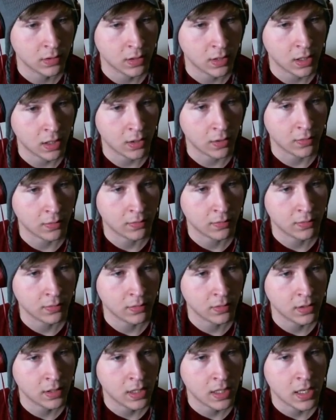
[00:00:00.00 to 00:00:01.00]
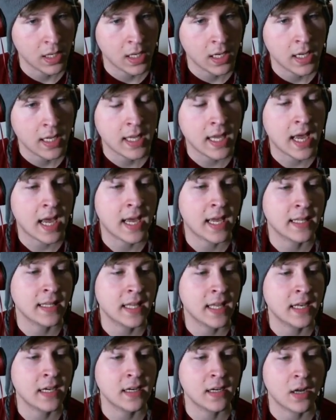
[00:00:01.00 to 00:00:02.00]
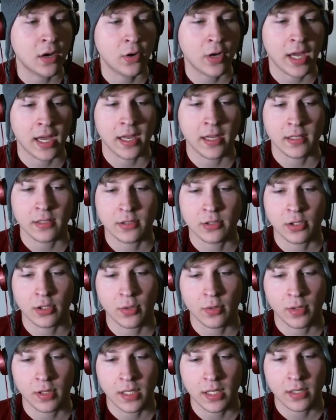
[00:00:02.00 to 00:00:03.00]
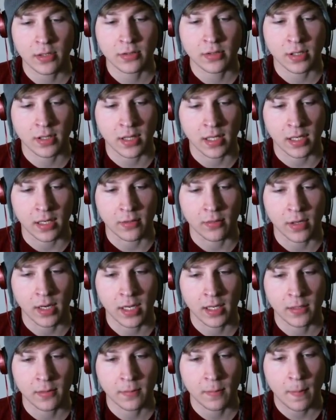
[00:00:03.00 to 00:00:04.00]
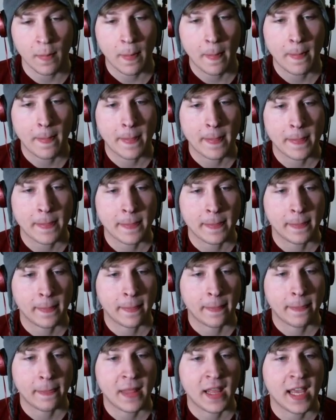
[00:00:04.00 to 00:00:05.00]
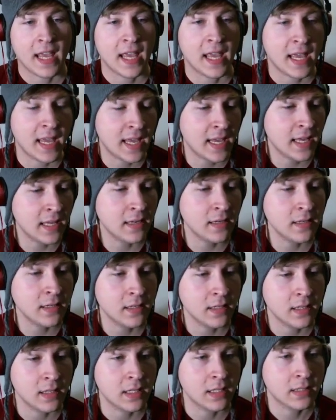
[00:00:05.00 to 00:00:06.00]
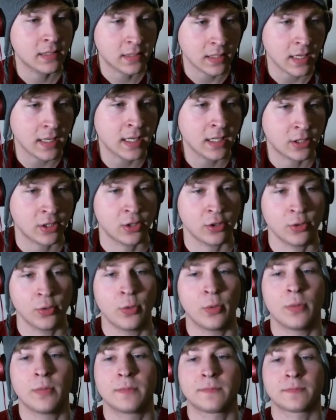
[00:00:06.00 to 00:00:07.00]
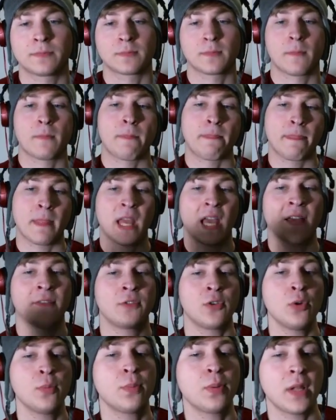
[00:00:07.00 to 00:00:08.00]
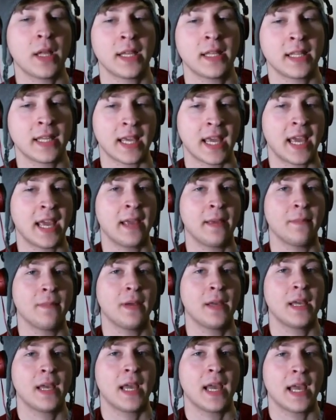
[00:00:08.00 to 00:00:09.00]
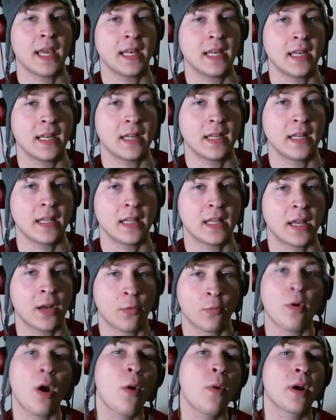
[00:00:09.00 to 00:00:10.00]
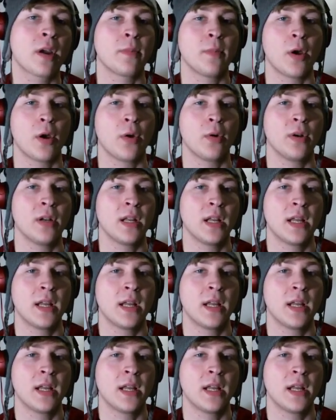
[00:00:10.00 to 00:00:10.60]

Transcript: Oh. Yeah, and then, okay, so here's the thing, right? In Sonny 2, if you play the game in heroic mode,